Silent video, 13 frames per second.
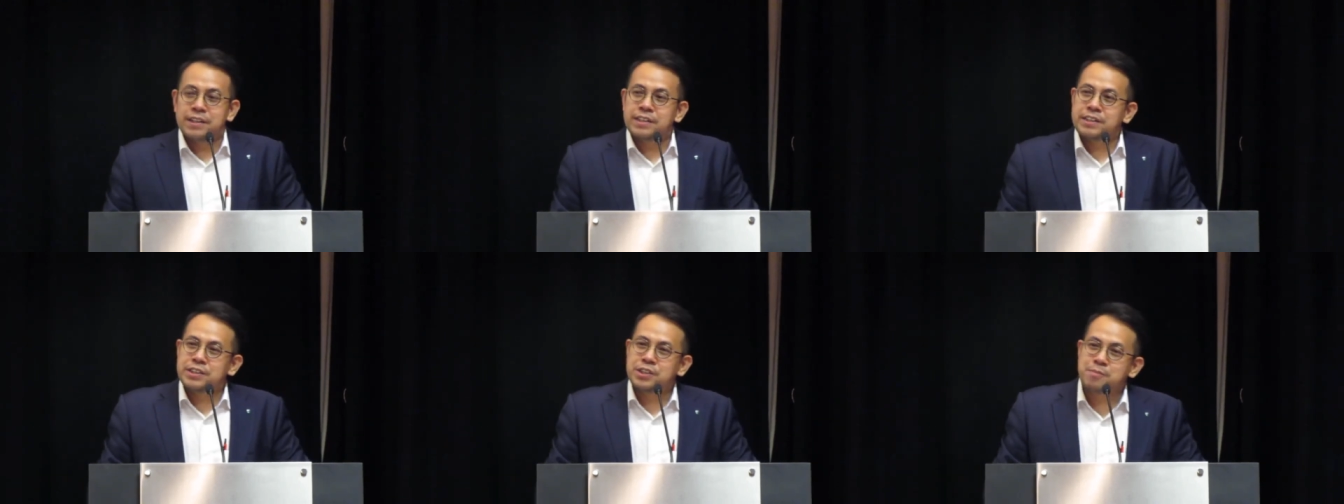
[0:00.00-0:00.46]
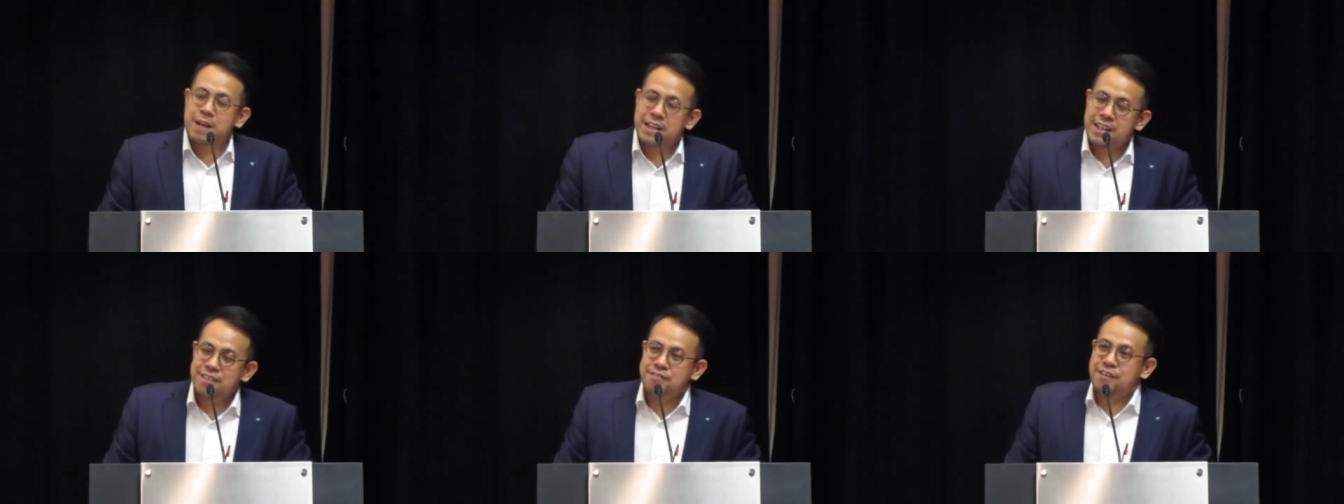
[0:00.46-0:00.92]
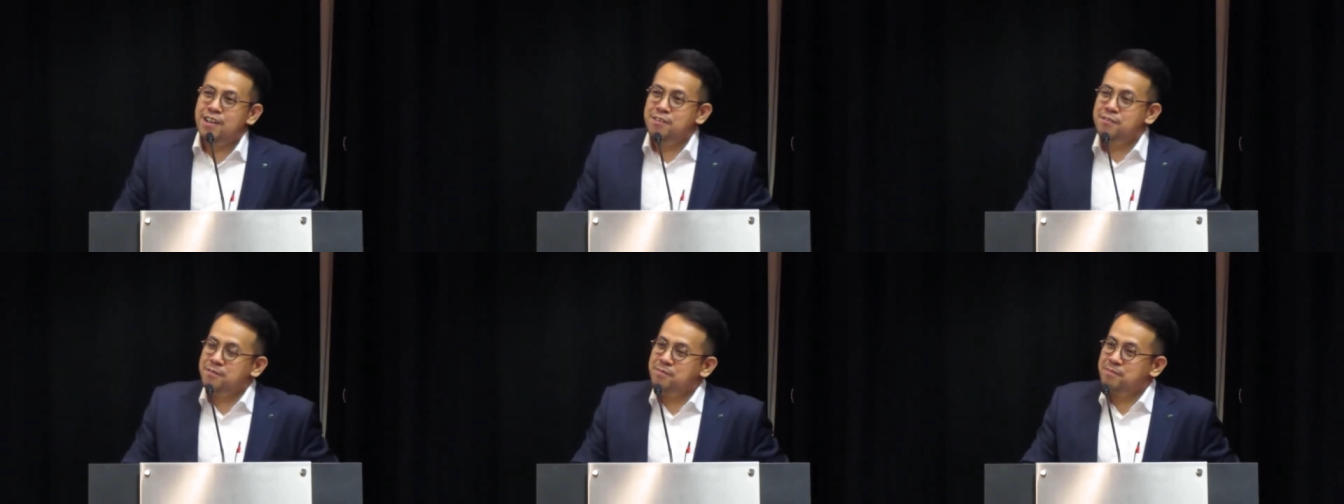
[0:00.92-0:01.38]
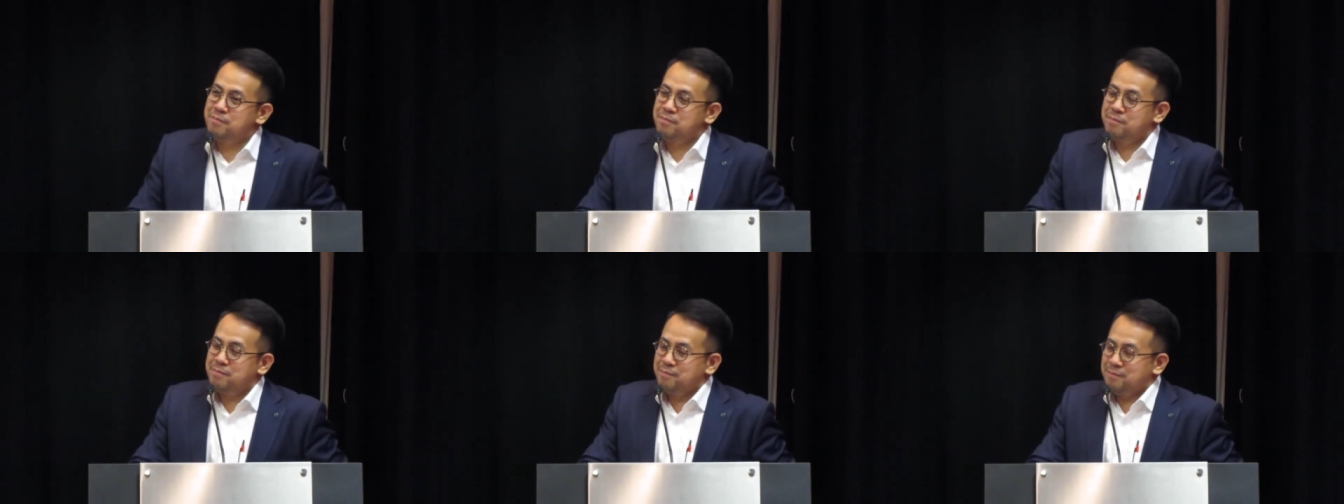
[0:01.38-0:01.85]
So my dear fellow
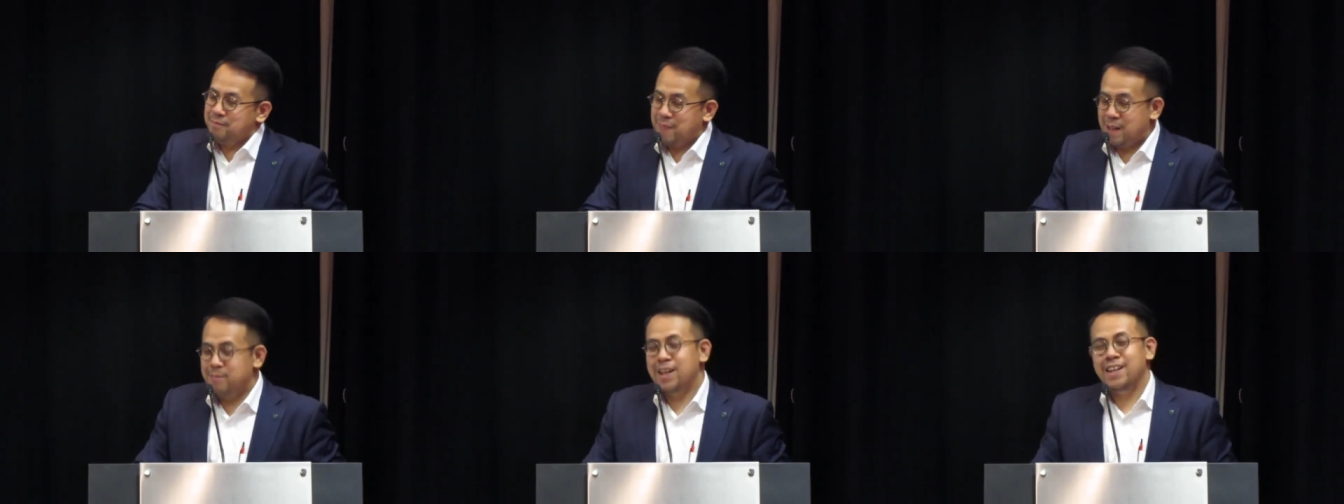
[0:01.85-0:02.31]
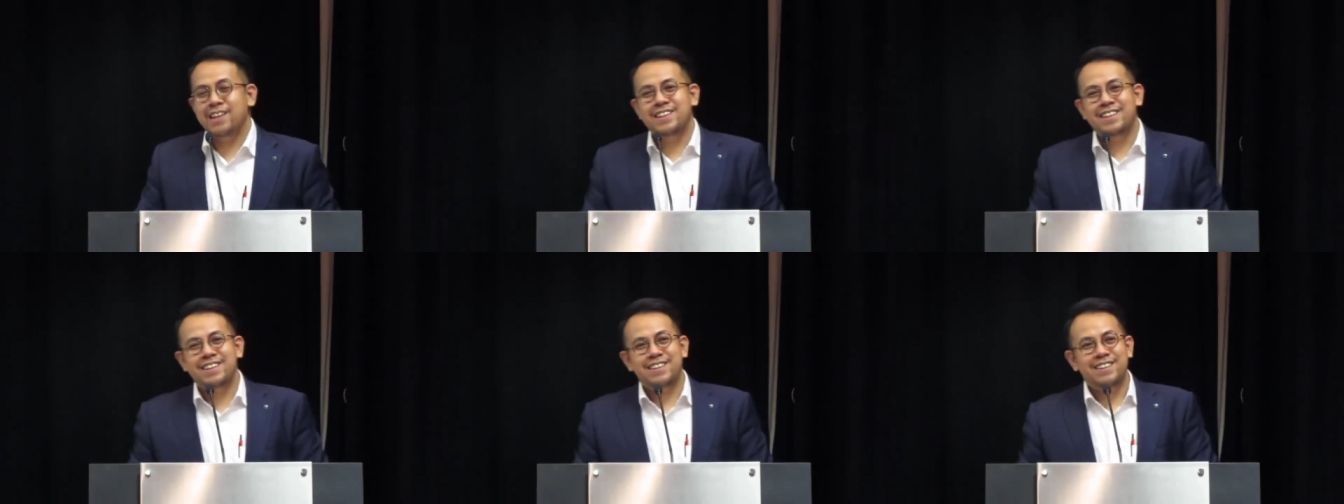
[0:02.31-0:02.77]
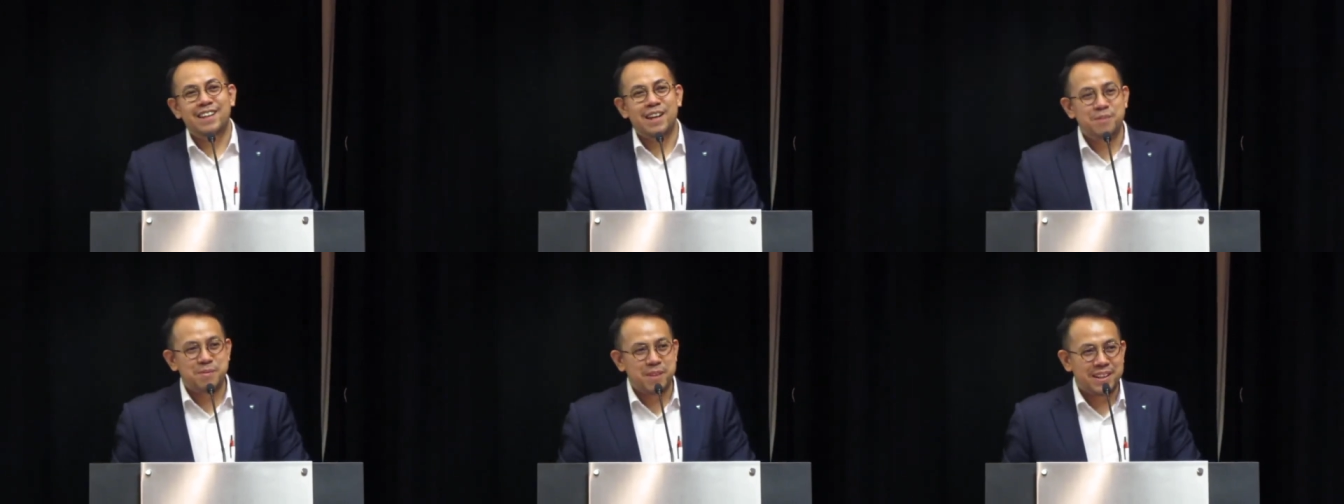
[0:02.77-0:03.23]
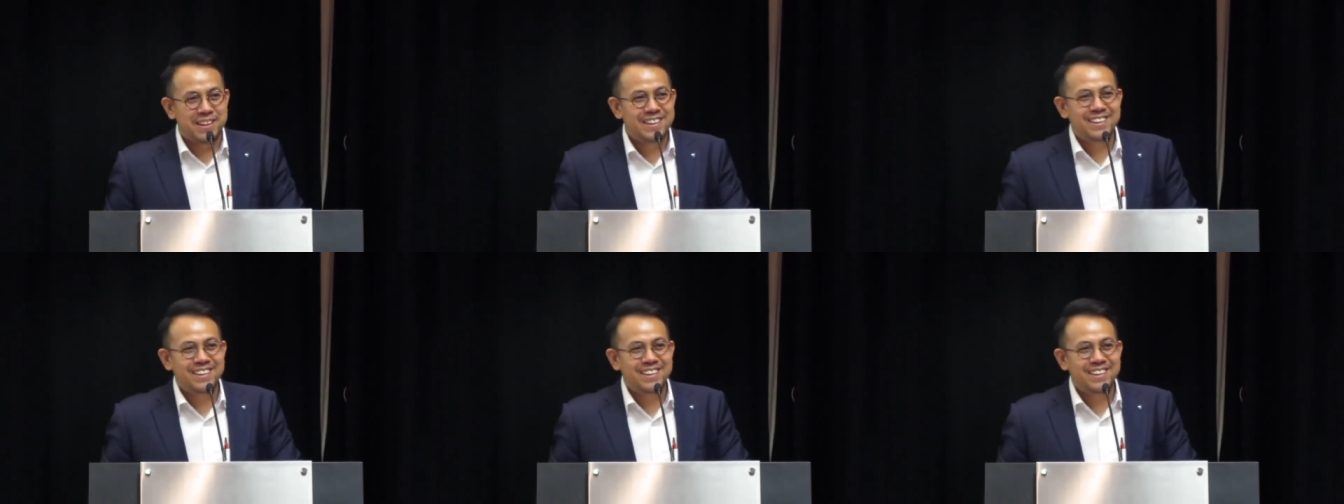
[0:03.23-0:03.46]
madmen and women,